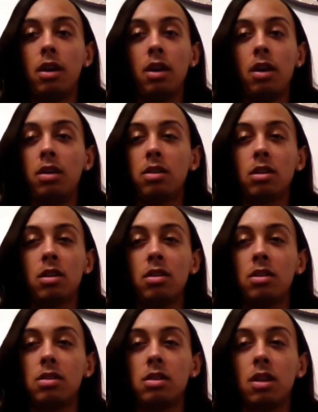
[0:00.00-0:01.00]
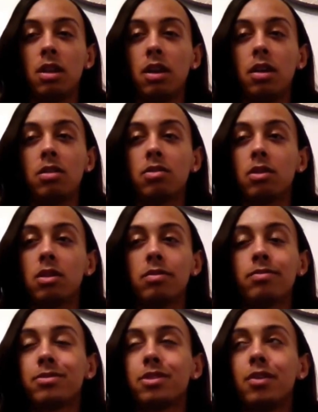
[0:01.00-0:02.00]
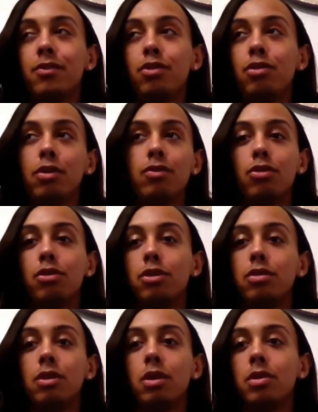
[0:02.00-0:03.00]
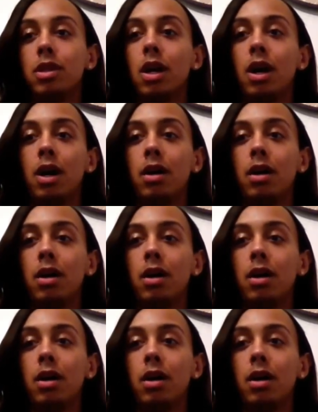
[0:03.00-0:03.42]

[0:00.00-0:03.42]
it started to, like, it's real, if you know Florida, you know it's hot.